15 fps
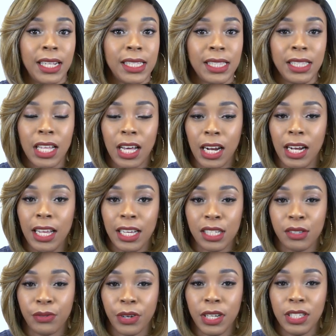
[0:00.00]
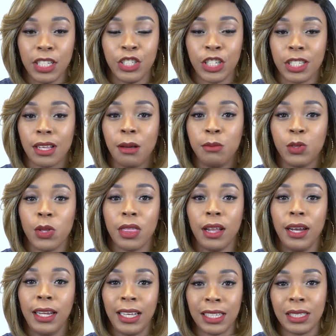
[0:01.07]
It's not a lace front. It just comes with a
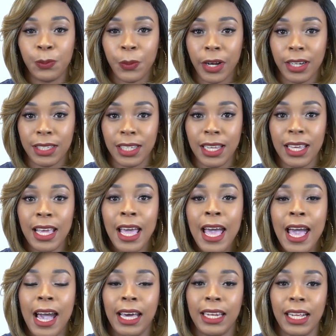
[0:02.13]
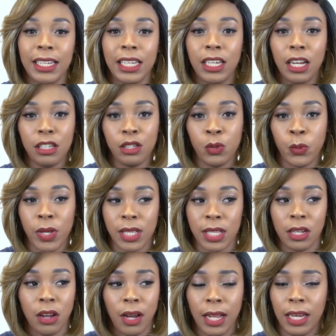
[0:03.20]
lace parting, and I did not tweeze
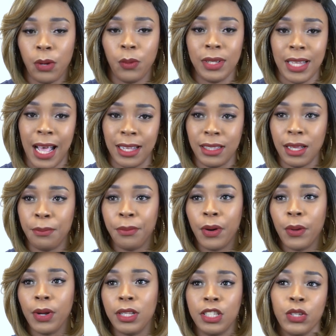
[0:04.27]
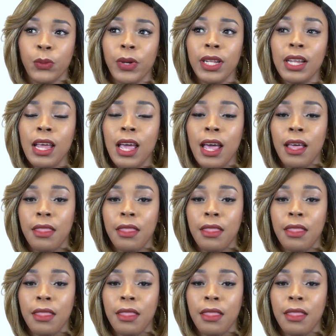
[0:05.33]
it. All I did was add some powder to it.